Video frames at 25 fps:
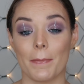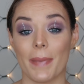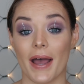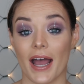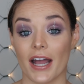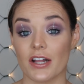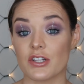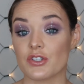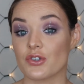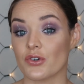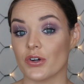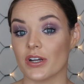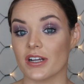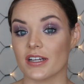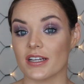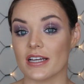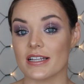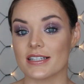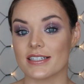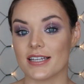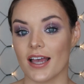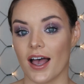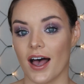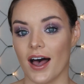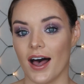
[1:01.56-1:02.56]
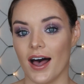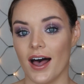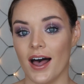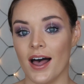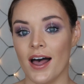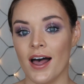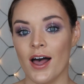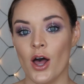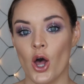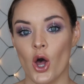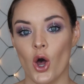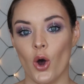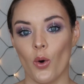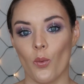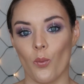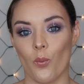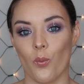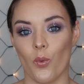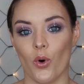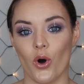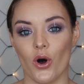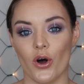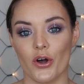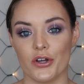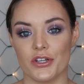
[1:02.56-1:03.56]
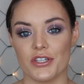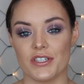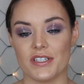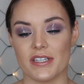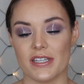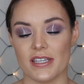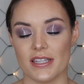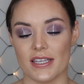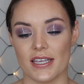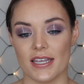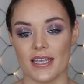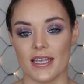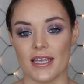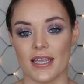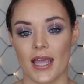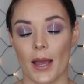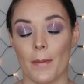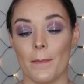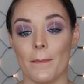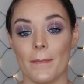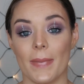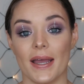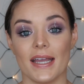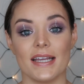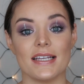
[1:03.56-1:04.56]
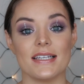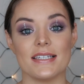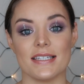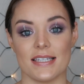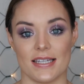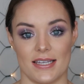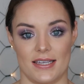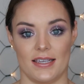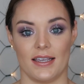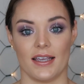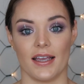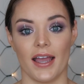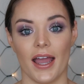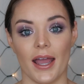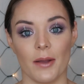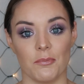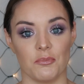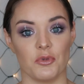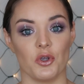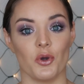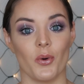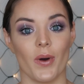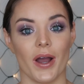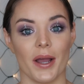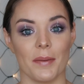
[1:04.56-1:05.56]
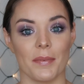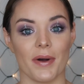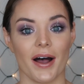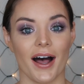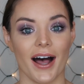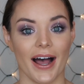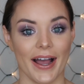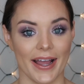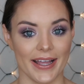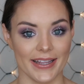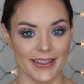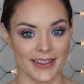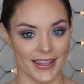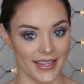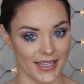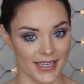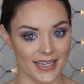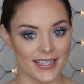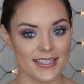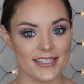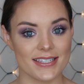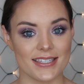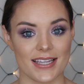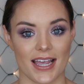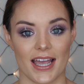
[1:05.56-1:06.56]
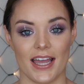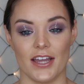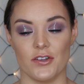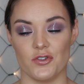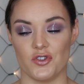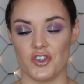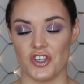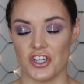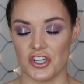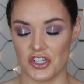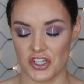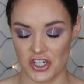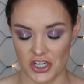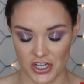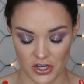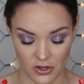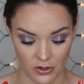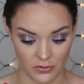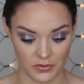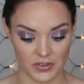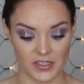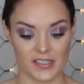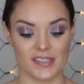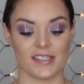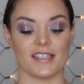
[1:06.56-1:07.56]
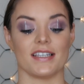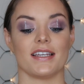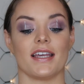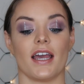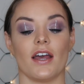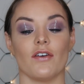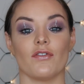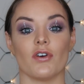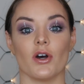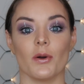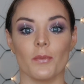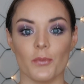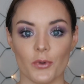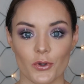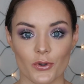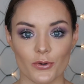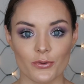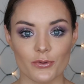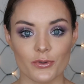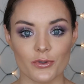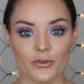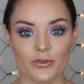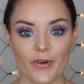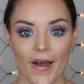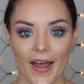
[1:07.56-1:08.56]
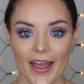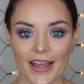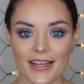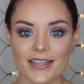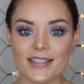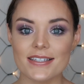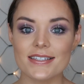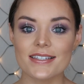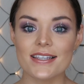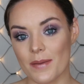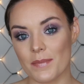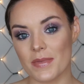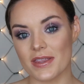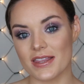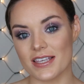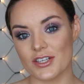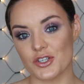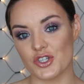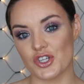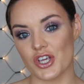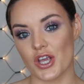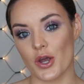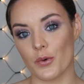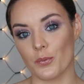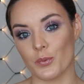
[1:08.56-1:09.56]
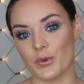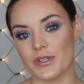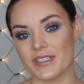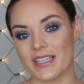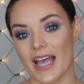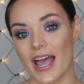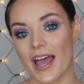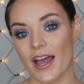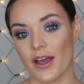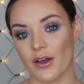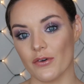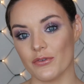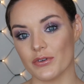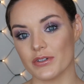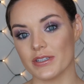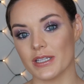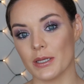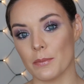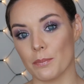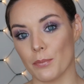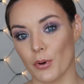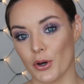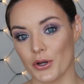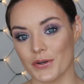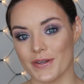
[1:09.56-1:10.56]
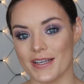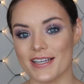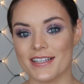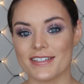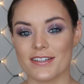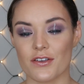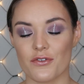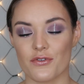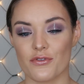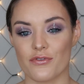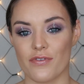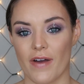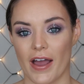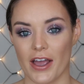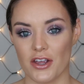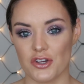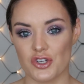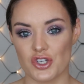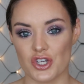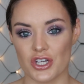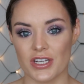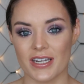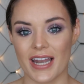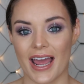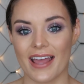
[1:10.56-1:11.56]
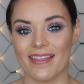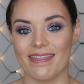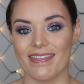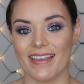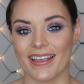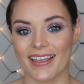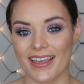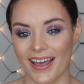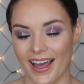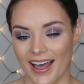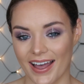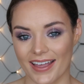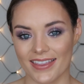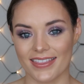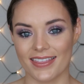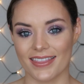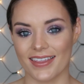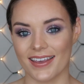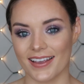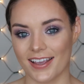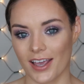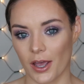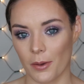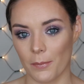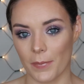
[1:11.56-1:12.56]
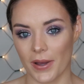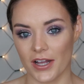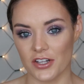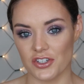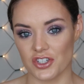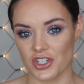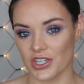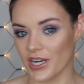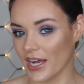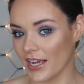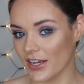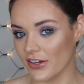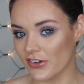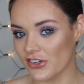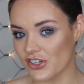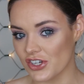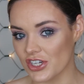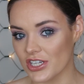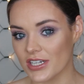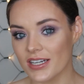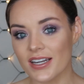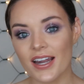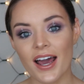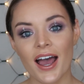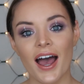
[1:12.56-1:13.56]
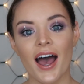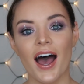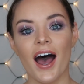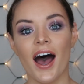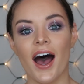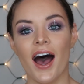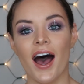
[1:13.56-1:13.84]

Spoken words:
Patrick Tar was the amazing MUA behind this, and Gigi obviously gave her beautiful face. The theme this year was Heavenly Bodies, Fashion and the Catholic Imagination.